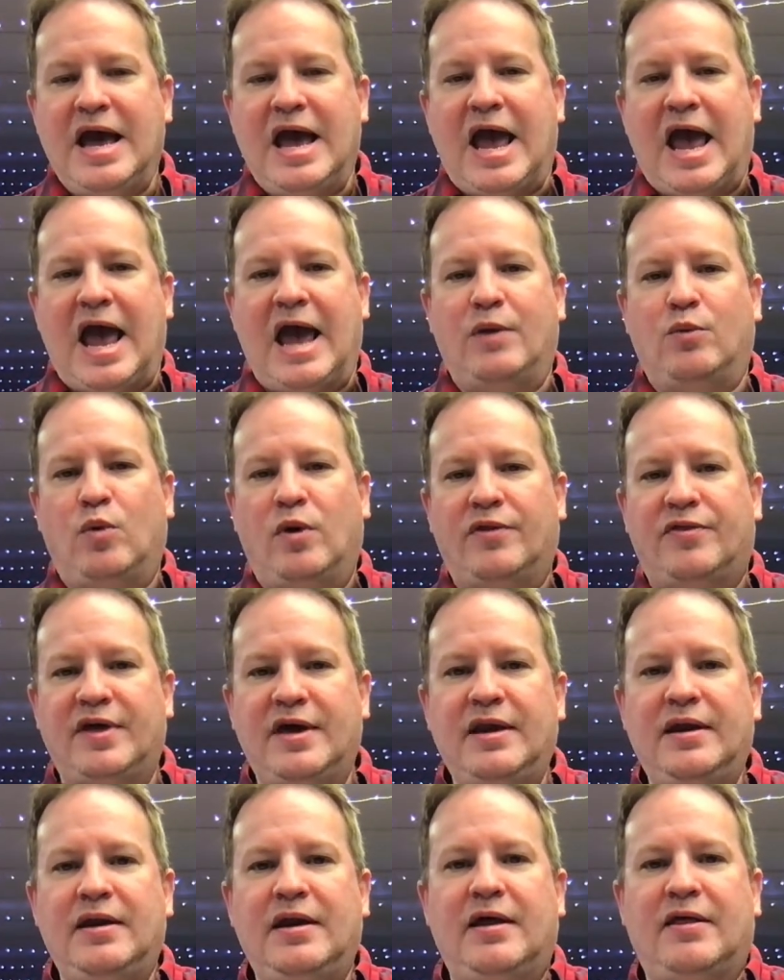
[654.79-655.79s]
And
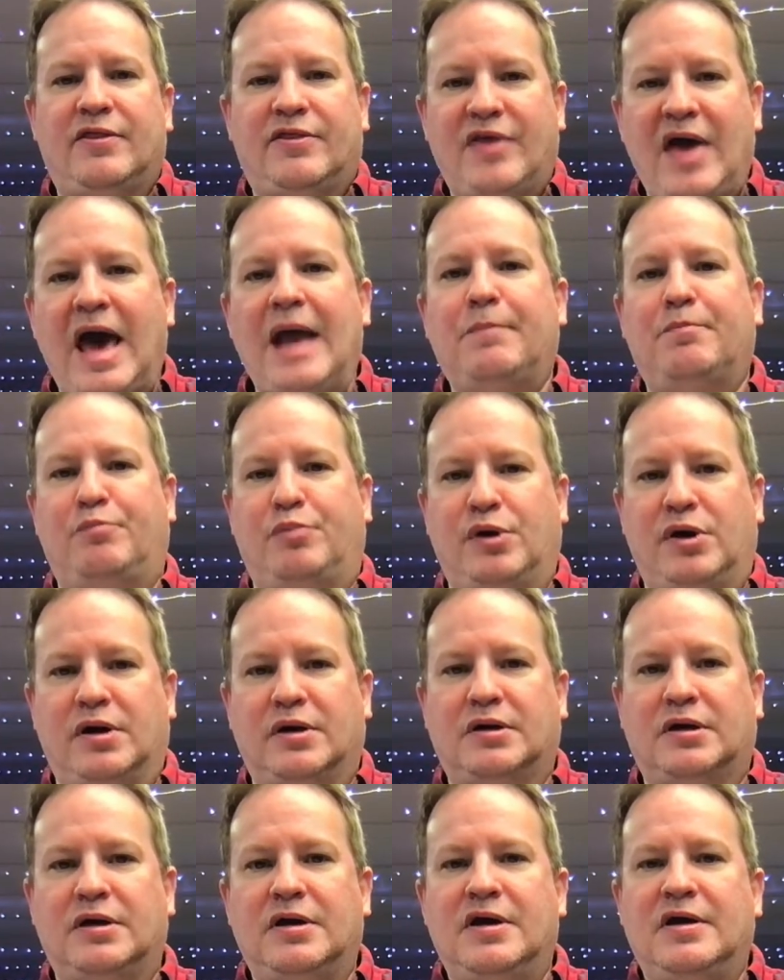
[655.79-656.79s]
within that
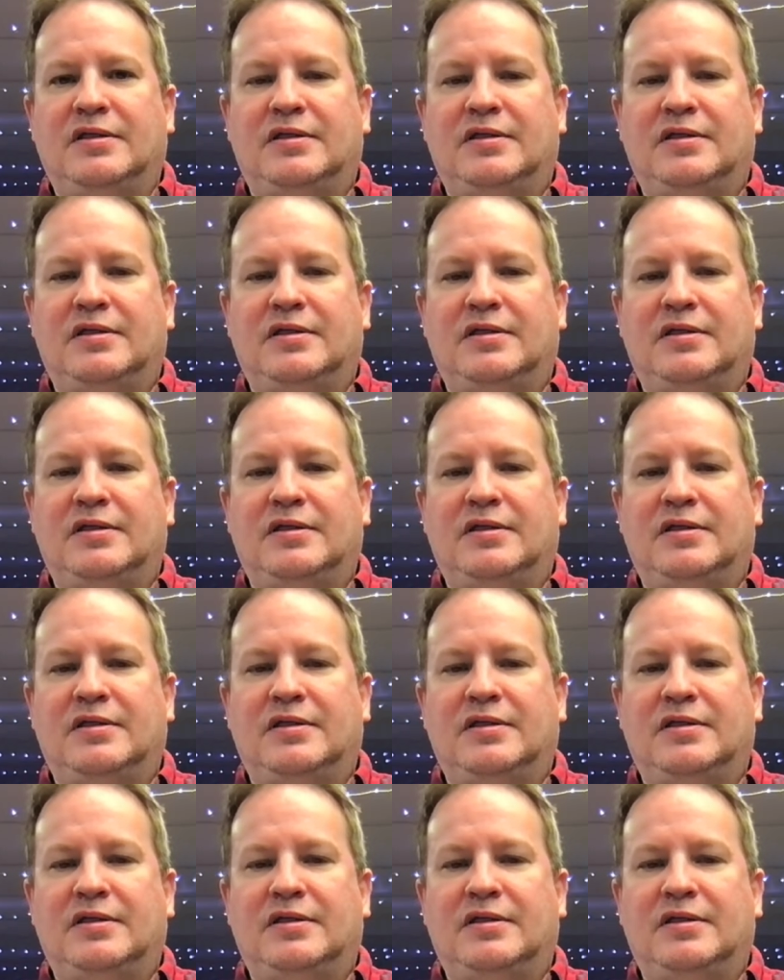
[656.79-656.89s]
book,